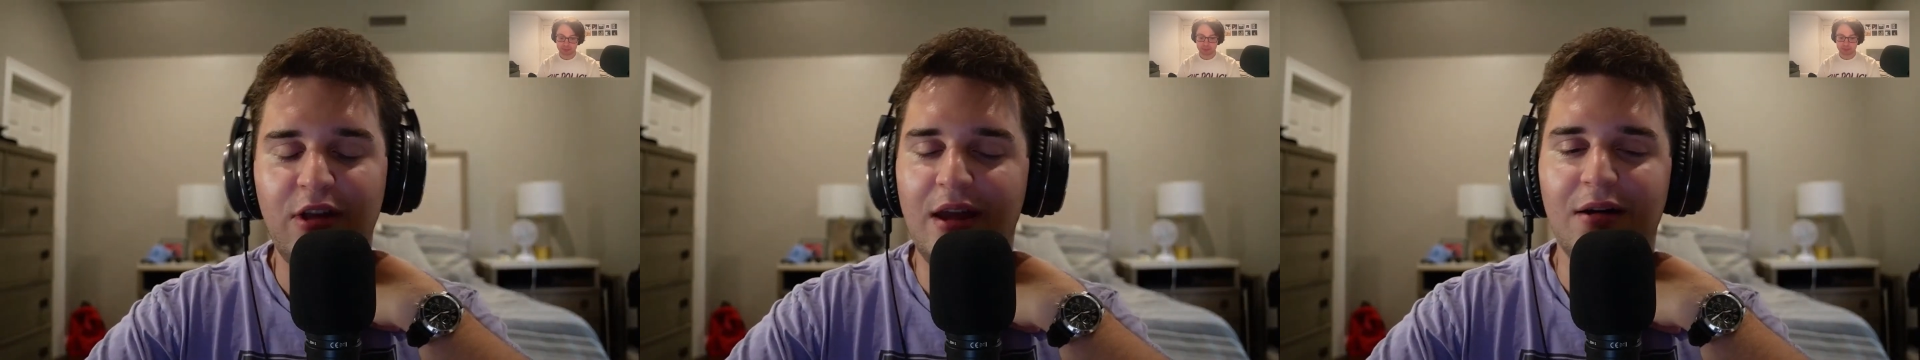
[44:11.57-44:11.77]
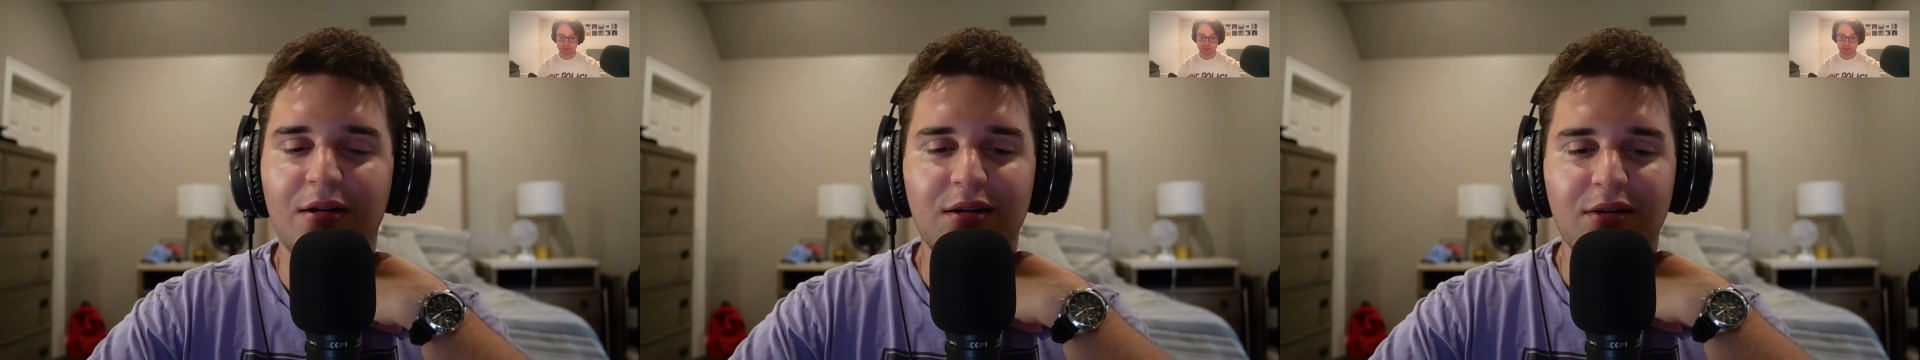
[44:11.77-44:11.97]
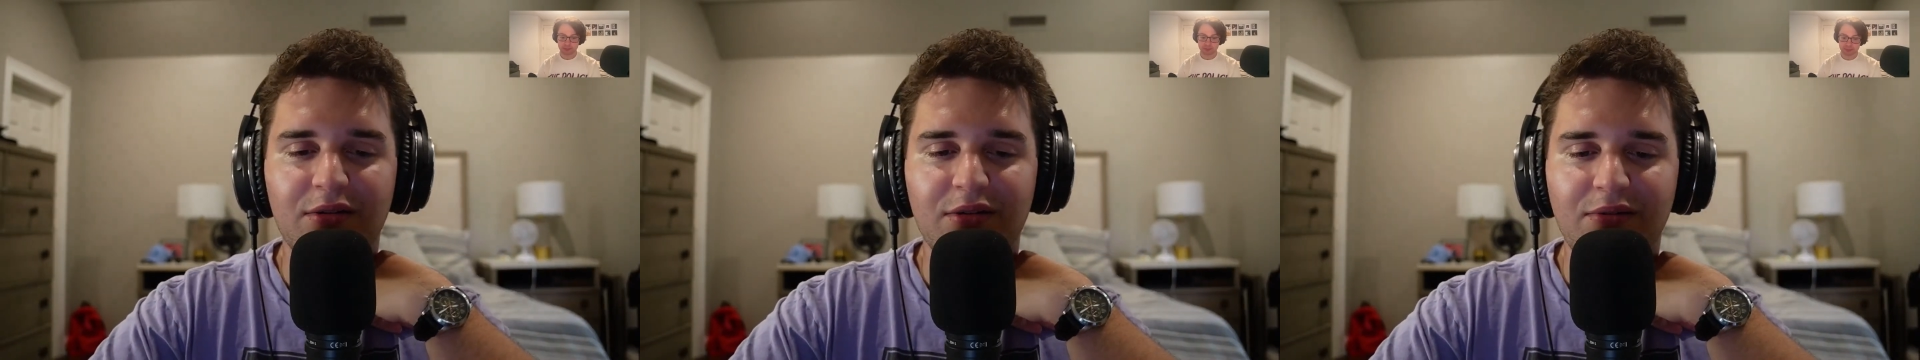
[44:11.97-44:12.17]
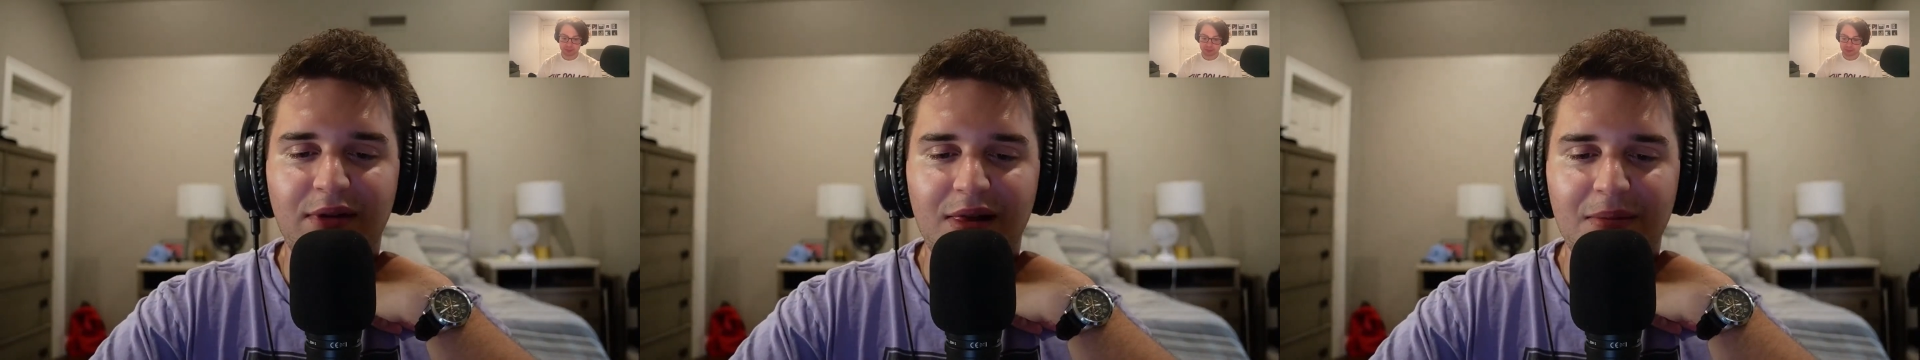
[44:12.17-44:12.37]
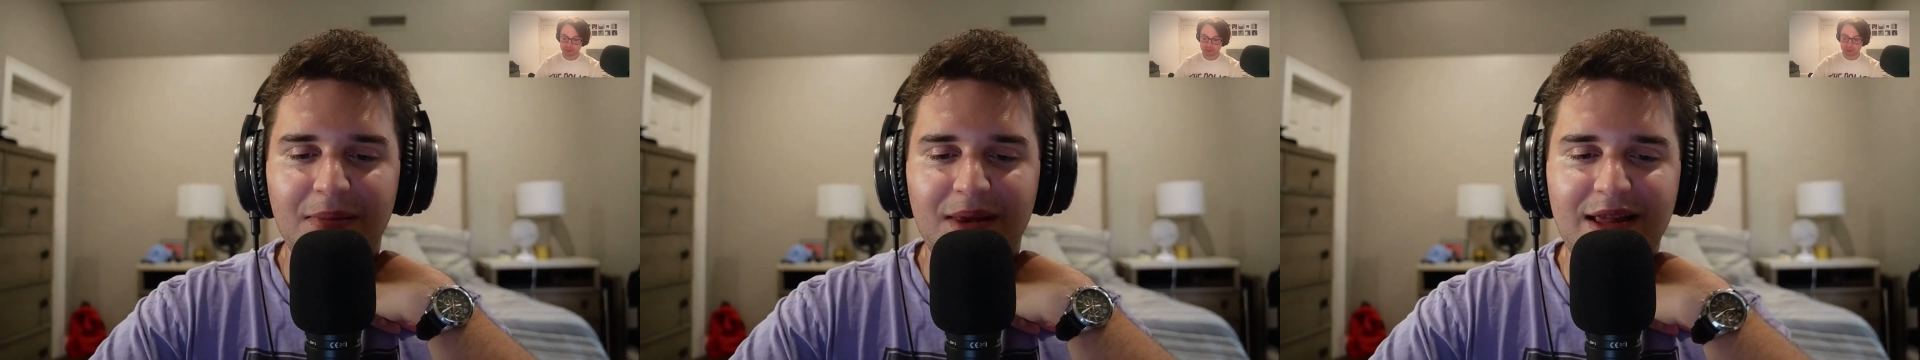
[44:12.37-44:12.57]
character
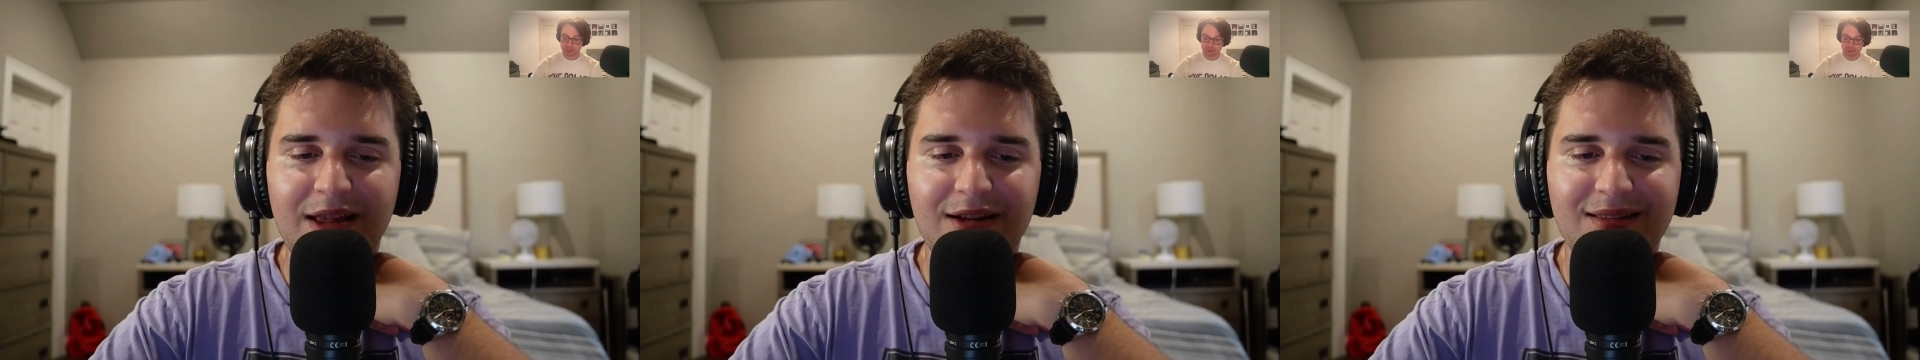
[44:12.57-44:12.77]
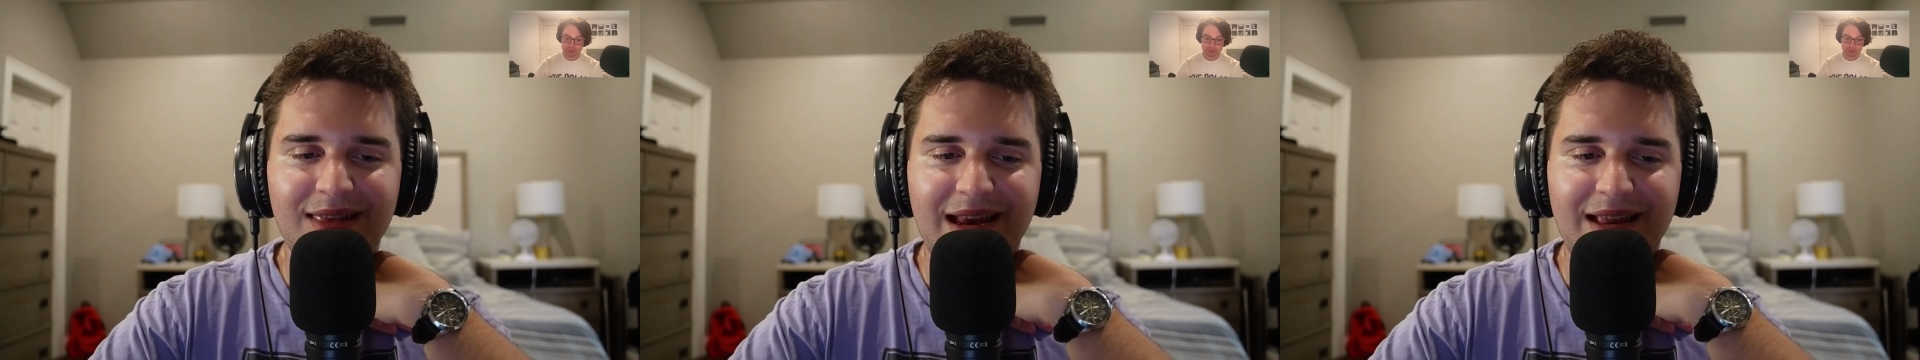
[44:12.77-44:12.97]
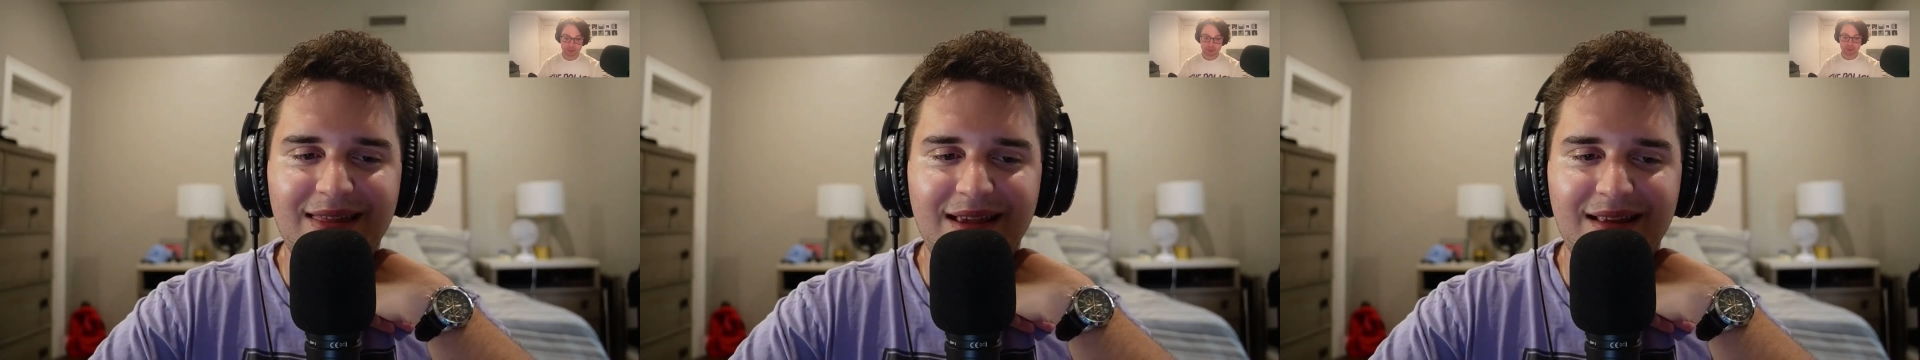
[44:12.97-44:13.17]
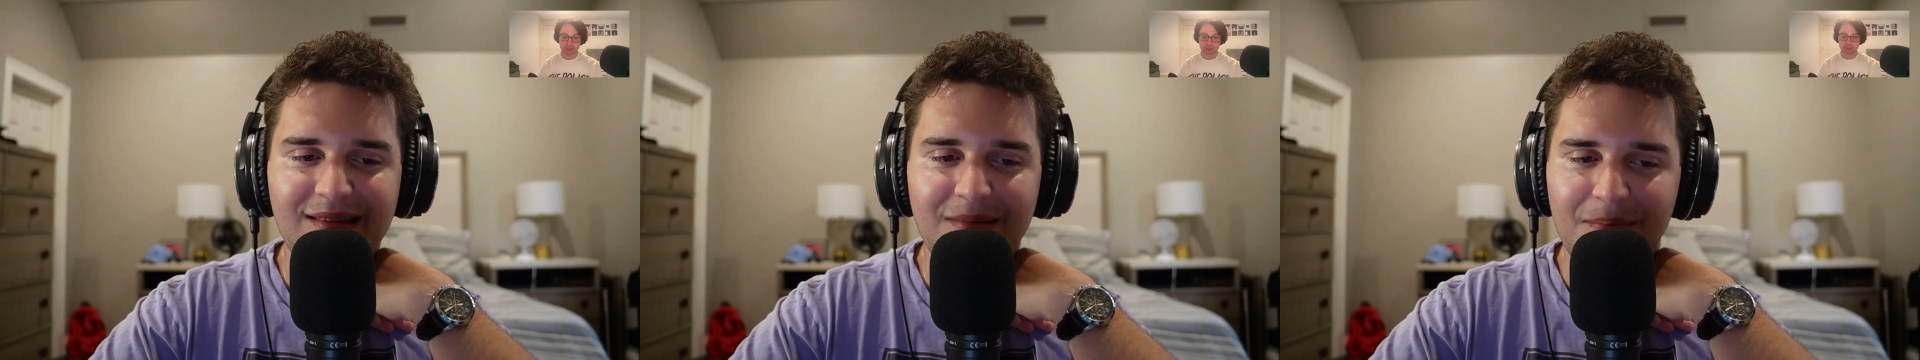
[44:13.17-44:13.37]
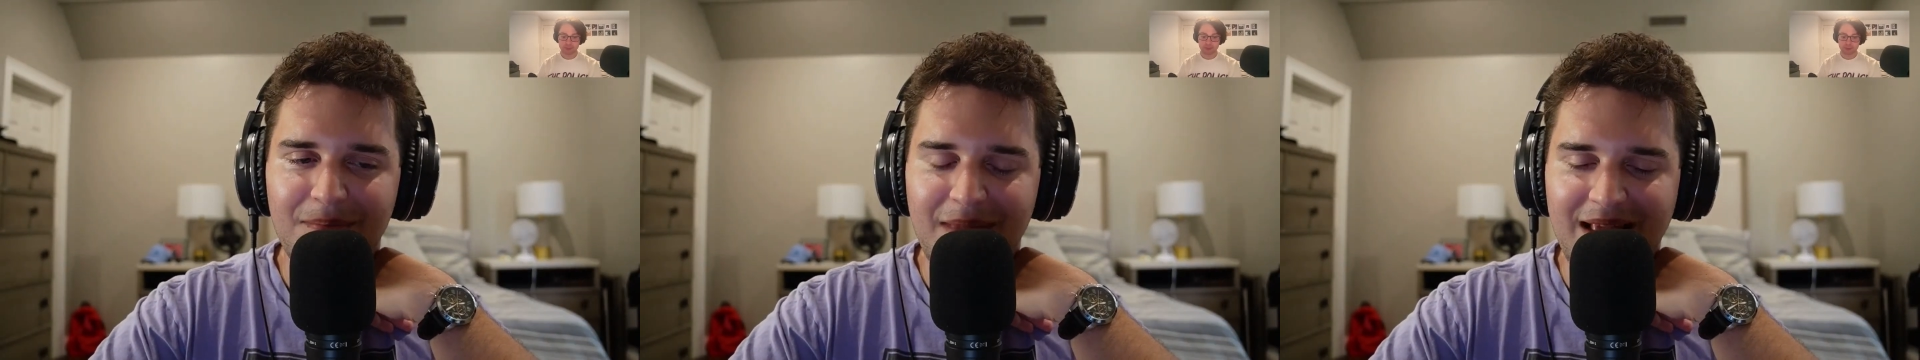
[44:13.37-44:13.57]
development here that I think is
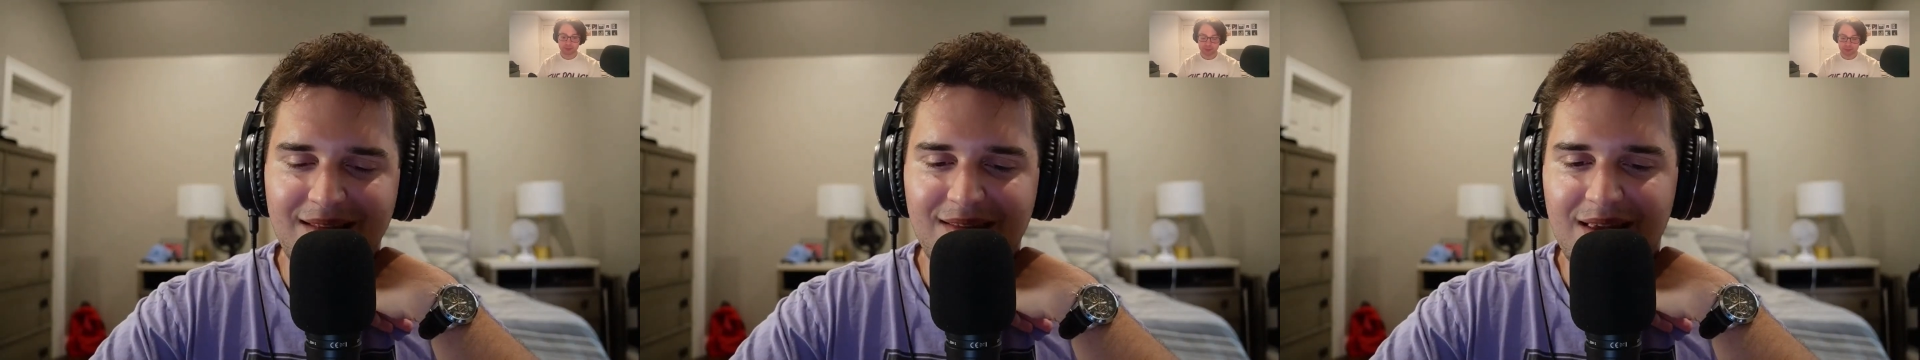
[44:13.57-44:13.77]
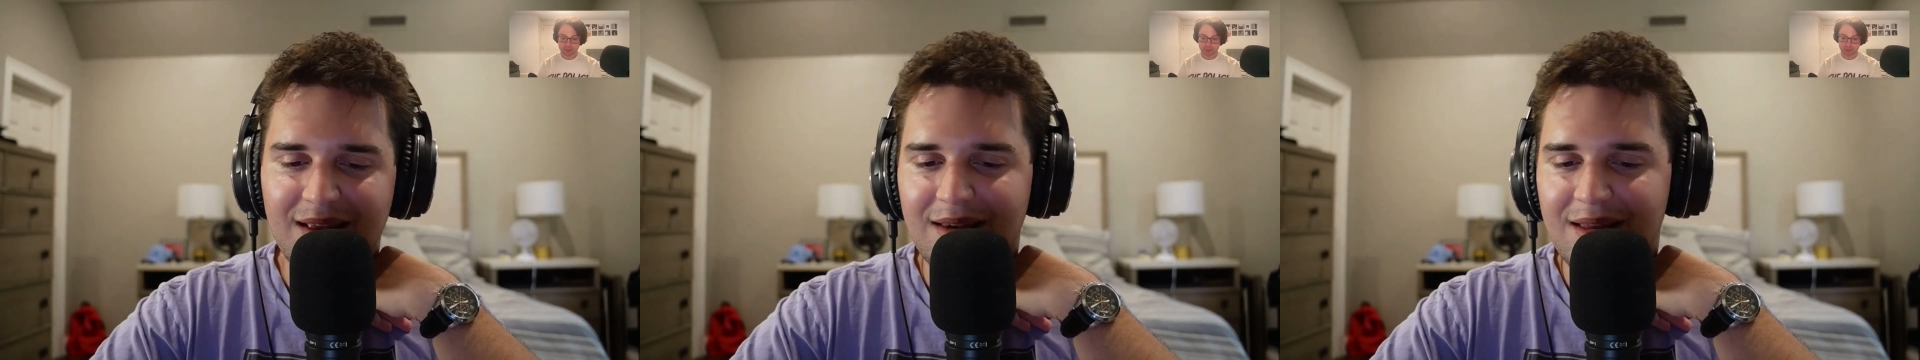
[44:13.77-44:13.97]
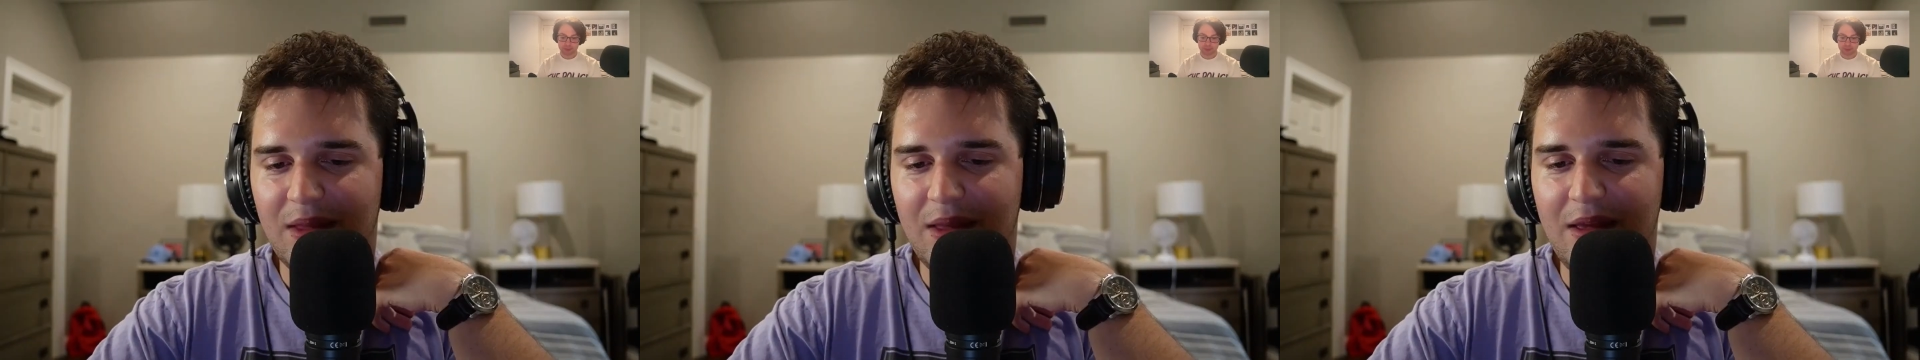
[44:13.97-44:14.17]
amazing.